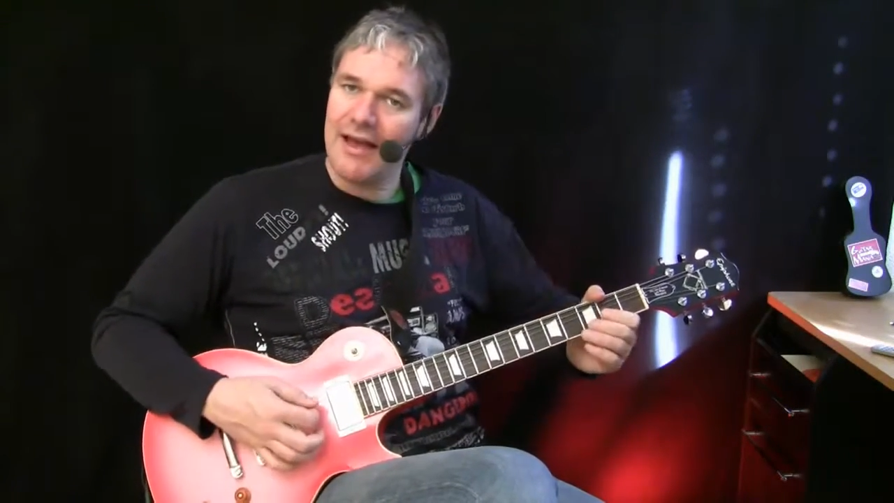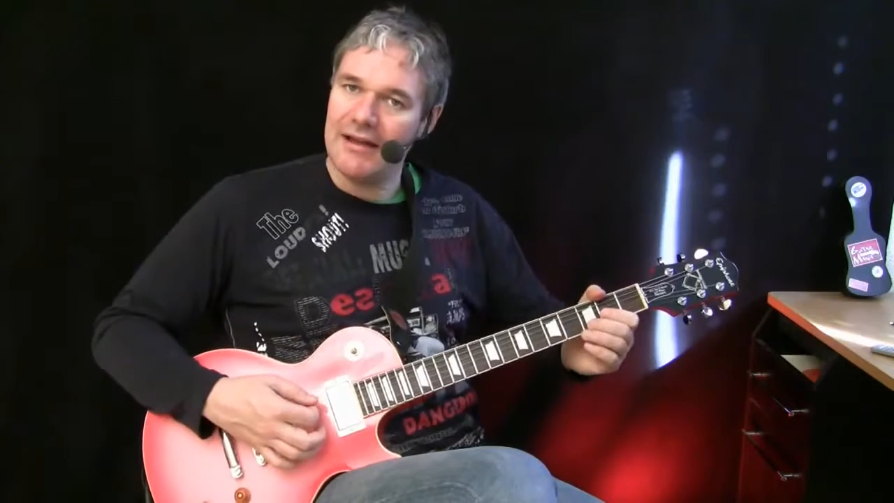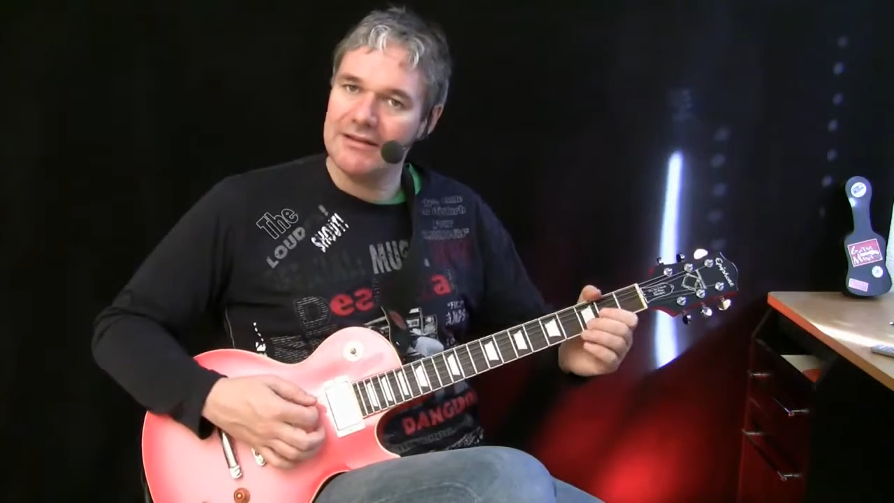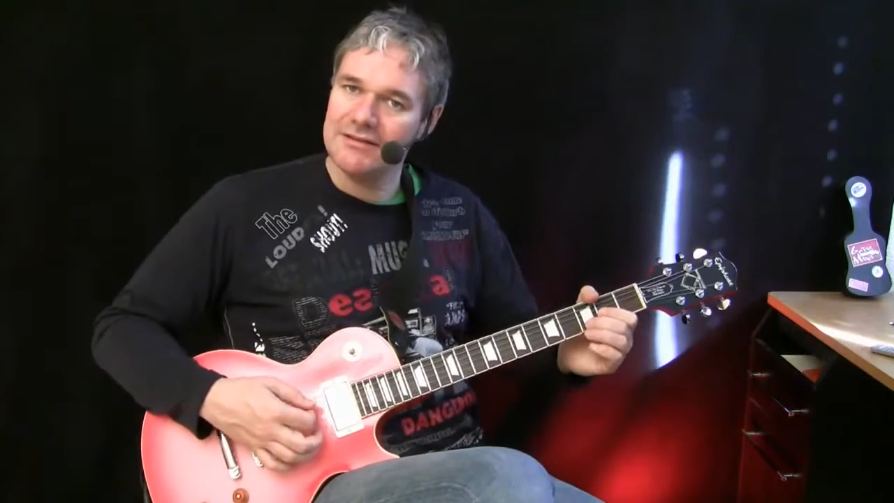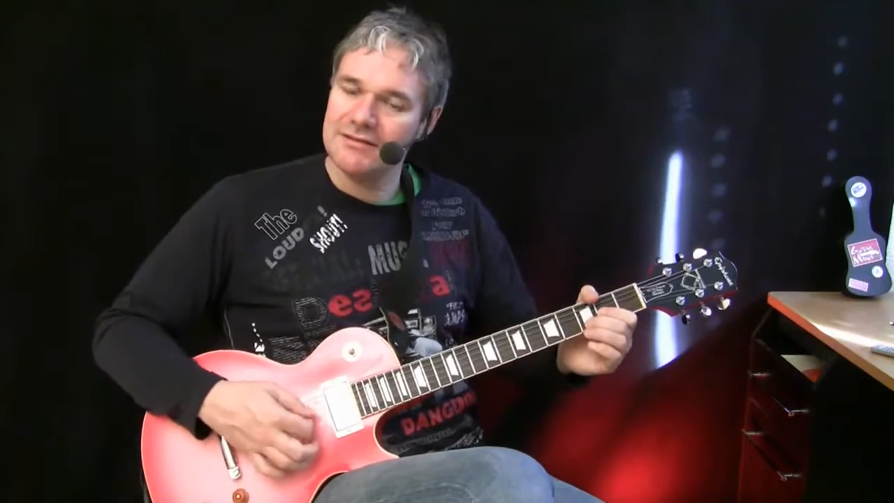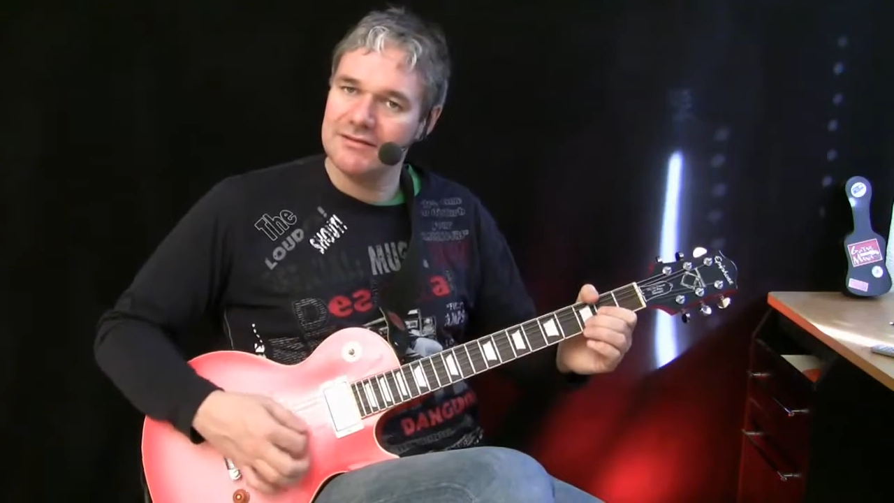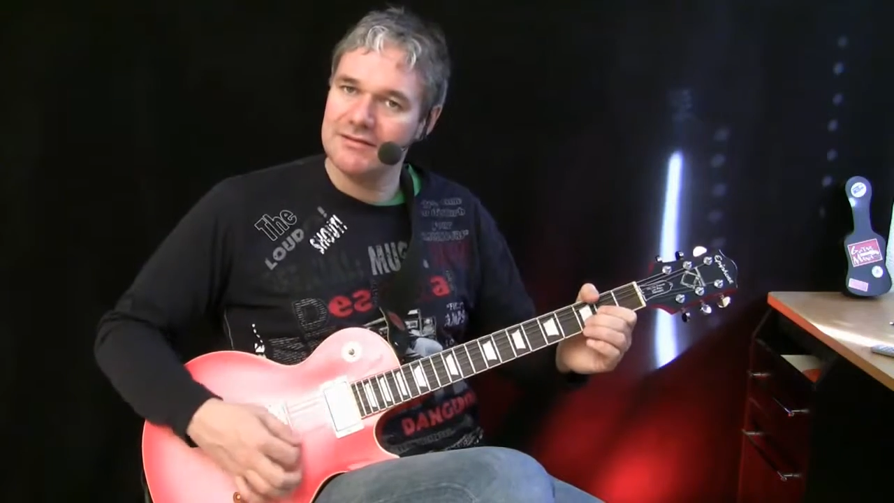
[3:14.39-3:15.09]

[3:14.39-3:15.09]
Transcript: and